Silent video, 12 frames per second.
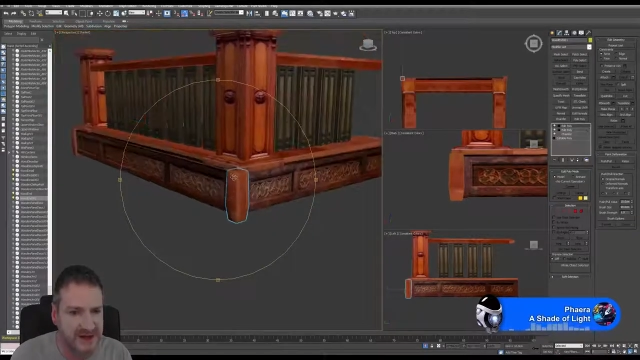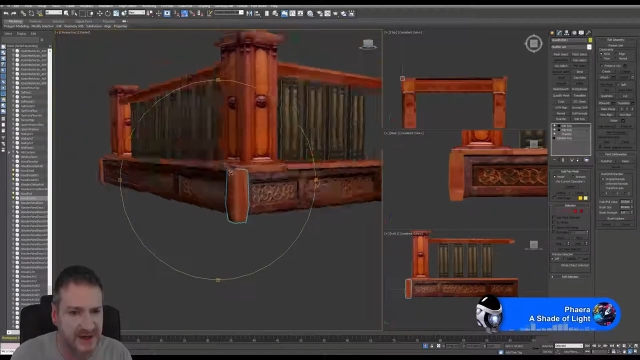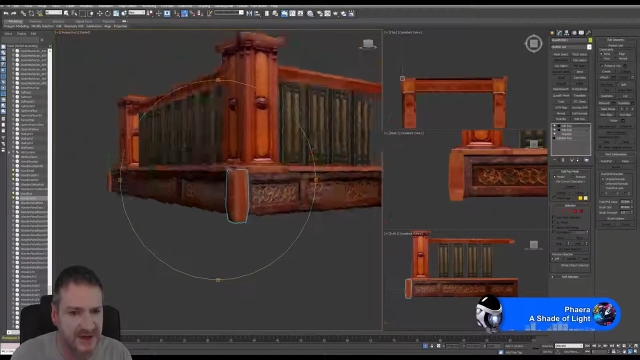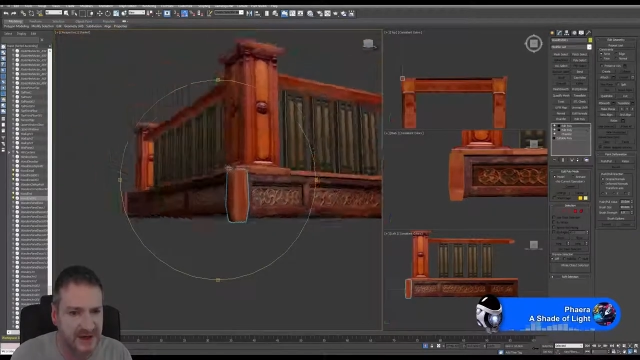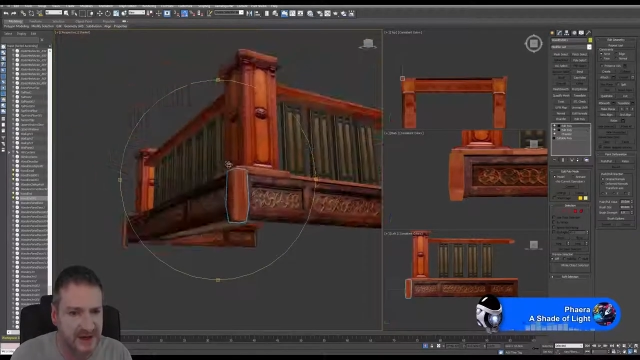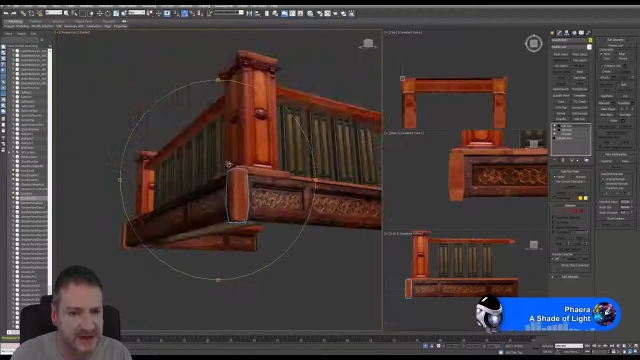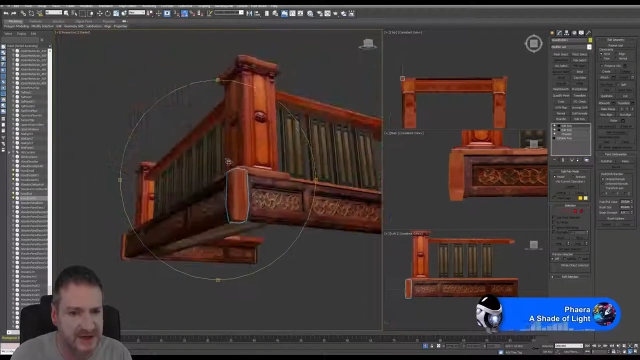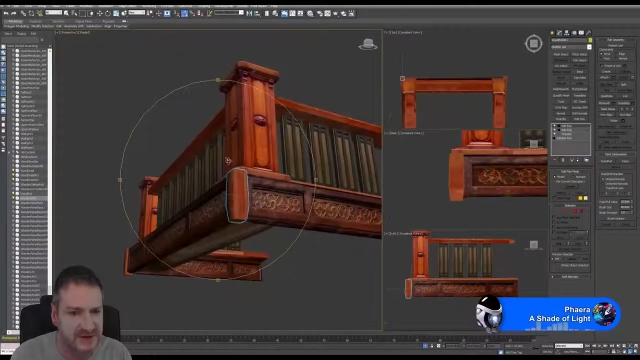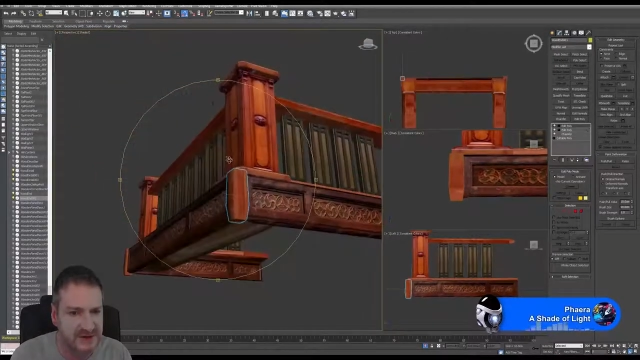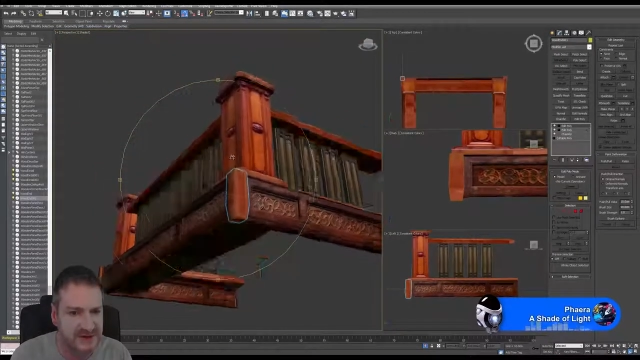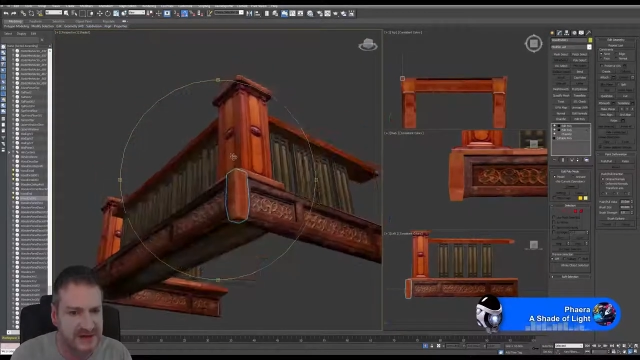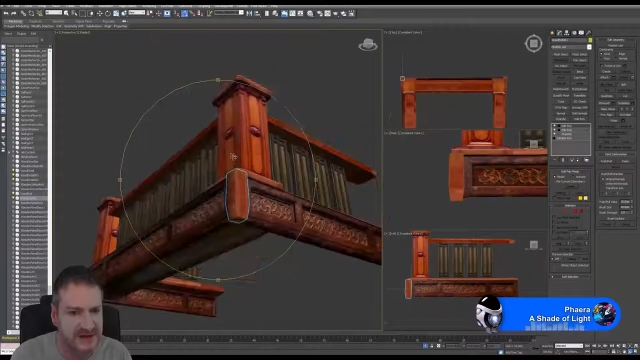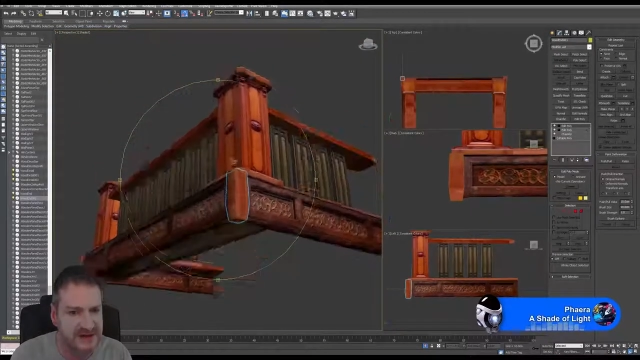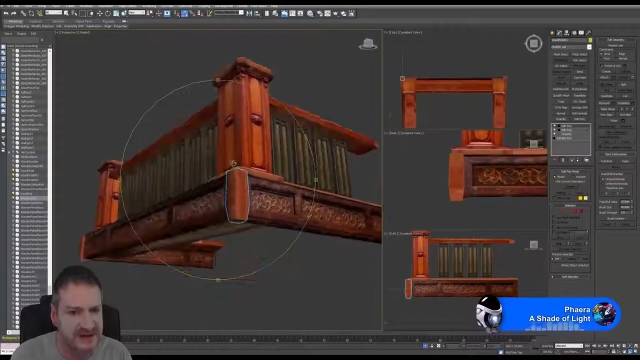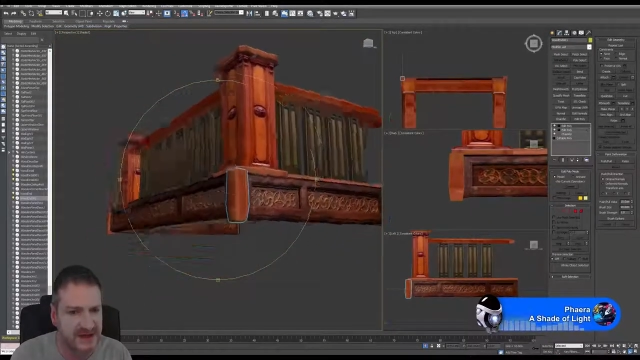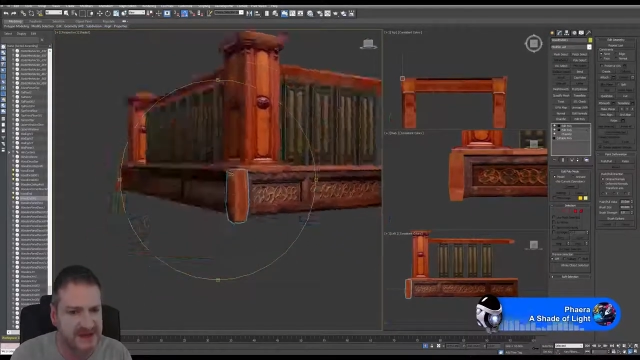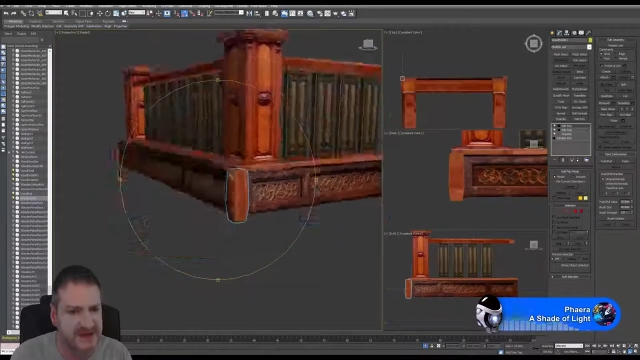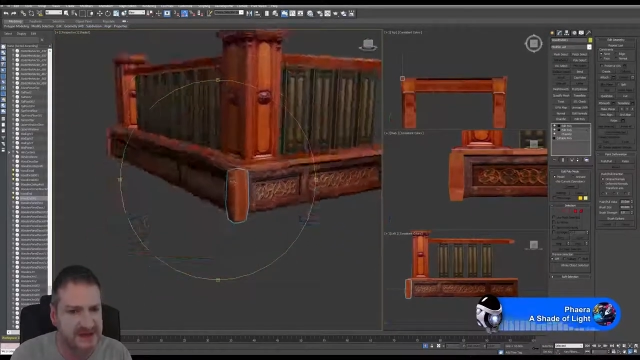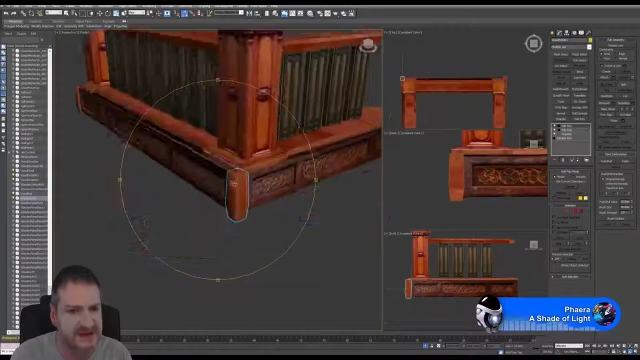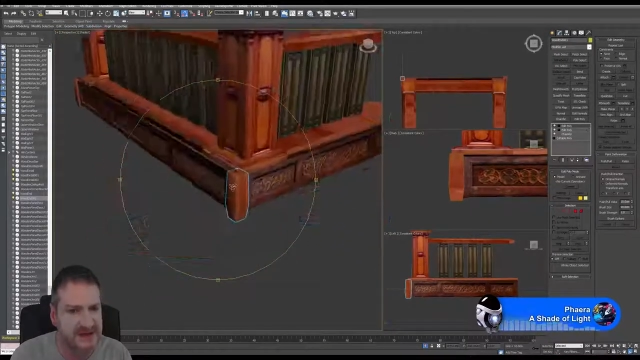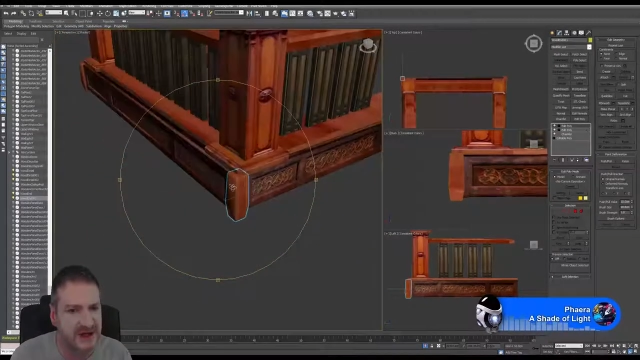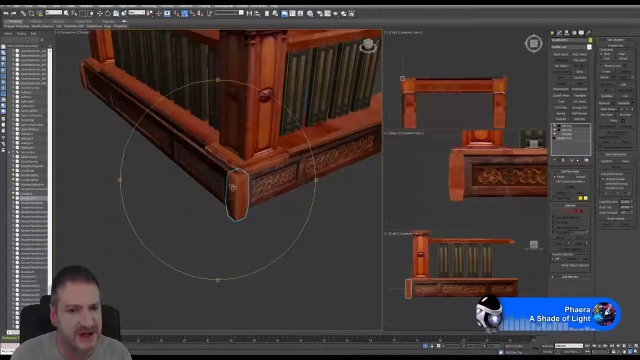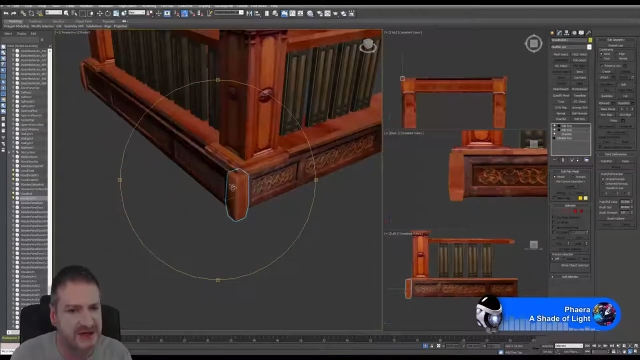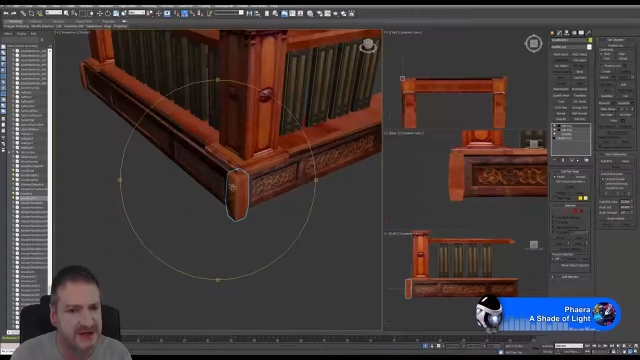So if you guys are interested in Substance
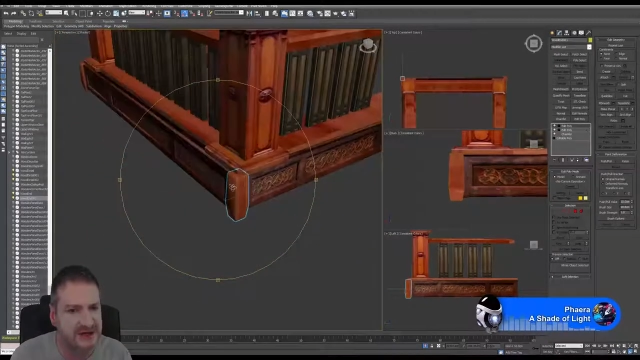Designer,